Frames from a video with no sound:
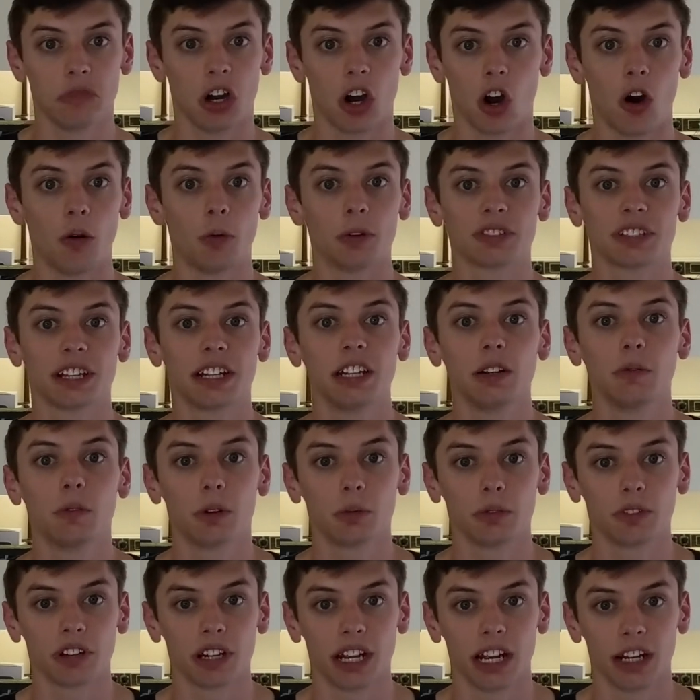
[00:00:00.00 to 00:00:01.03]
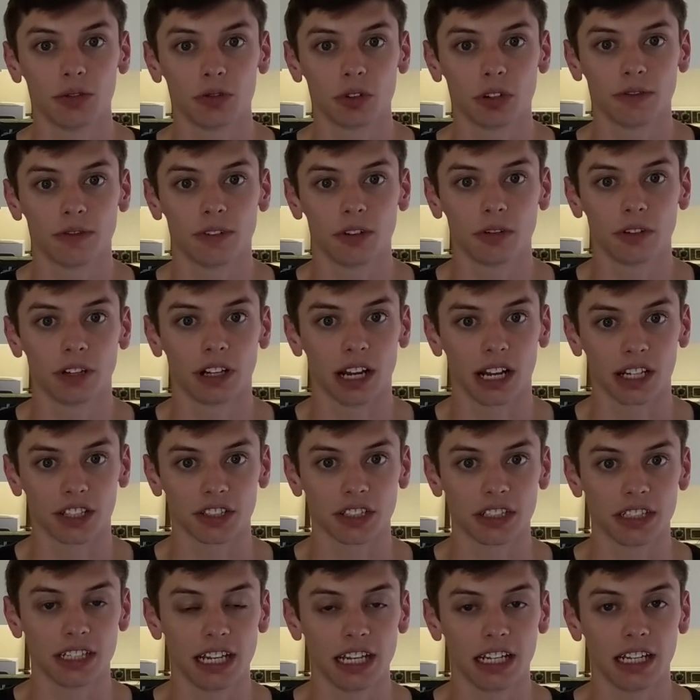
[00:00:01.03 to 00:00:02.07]
Almost anyone with an Android phone can
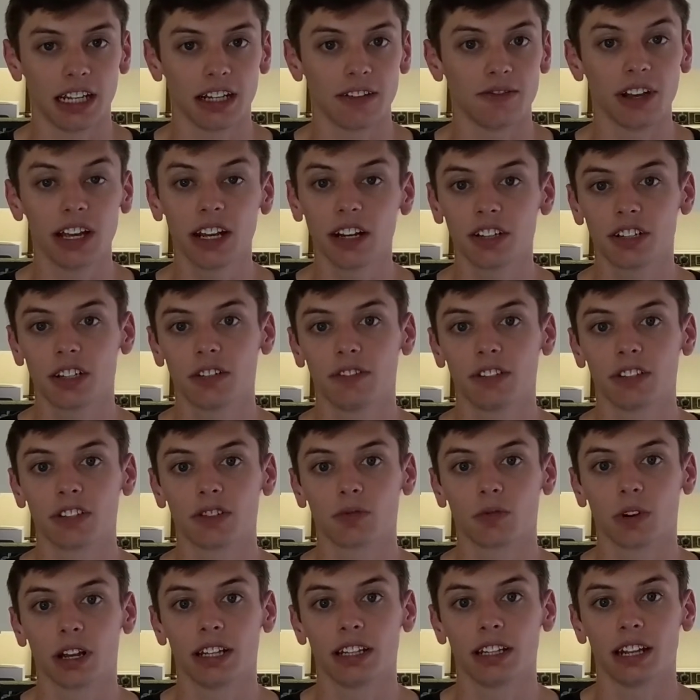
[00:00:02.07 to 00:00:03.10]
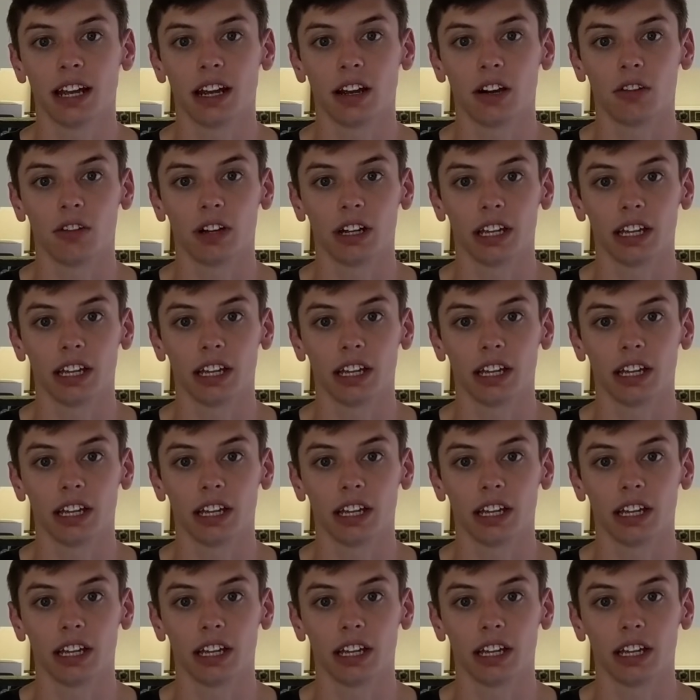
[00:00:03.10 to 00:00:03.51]
actually take advantage of this right now,